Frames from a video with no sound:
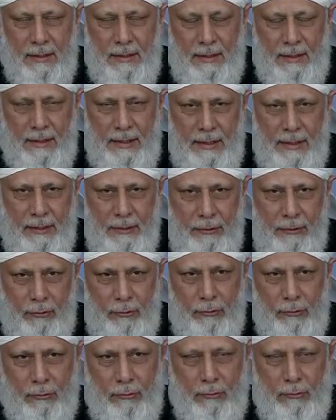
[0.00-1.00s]
who
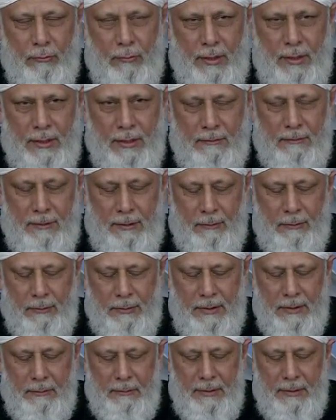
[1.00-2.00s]
goes uh, into
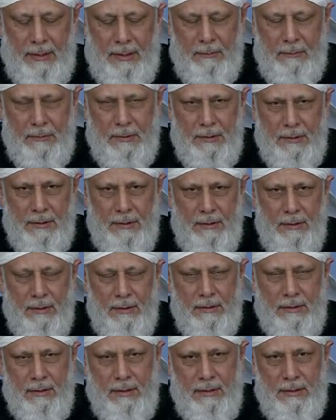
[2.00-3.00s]
full detail,
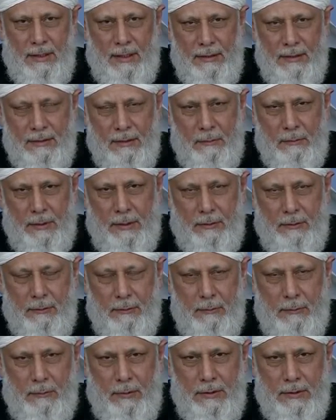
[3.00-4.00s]
full depth and
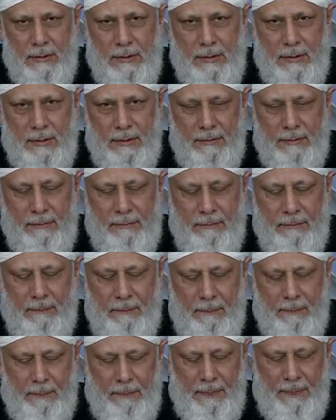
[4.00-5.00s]
answer. So this
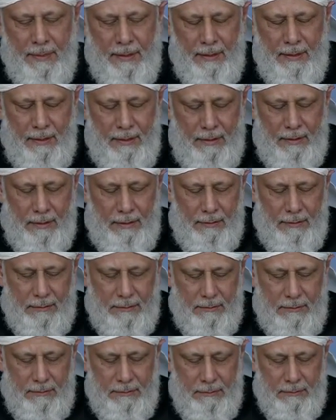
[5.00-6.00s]
should not be
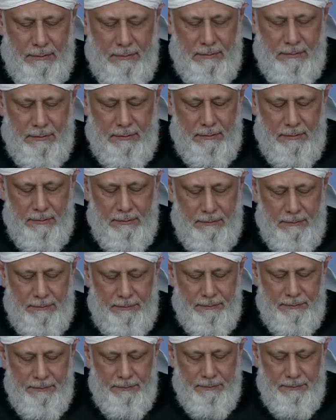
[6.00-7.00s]

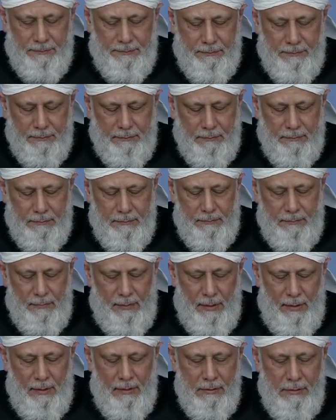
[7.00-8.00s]
ever, ever
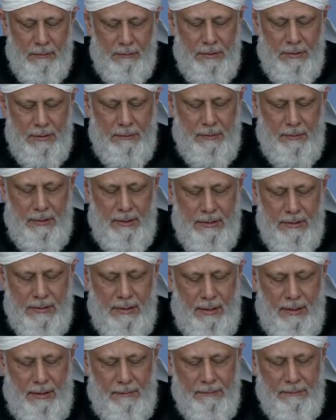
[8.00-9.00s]
thought that the
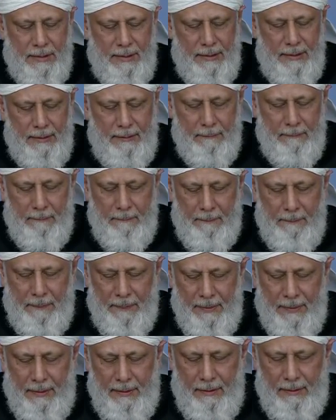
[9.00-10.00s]
answer is not there, the
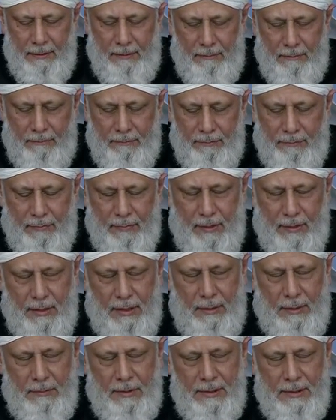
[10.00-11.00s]
answer is there
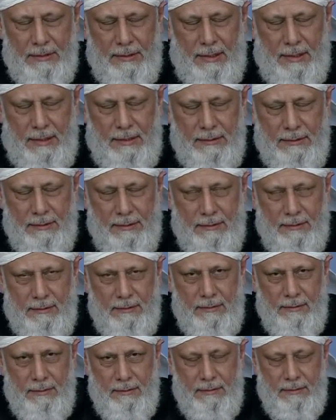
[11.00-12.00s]
but they have to raise the
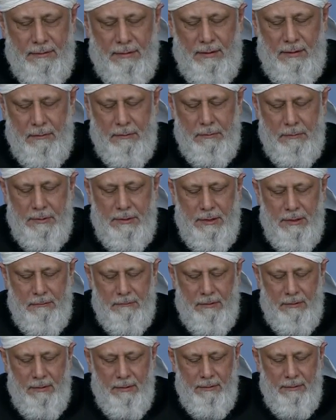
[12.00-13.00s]
levels of their
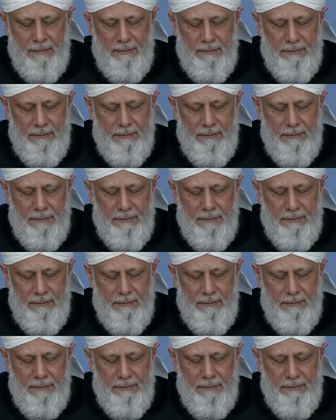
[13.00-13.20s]
obedience.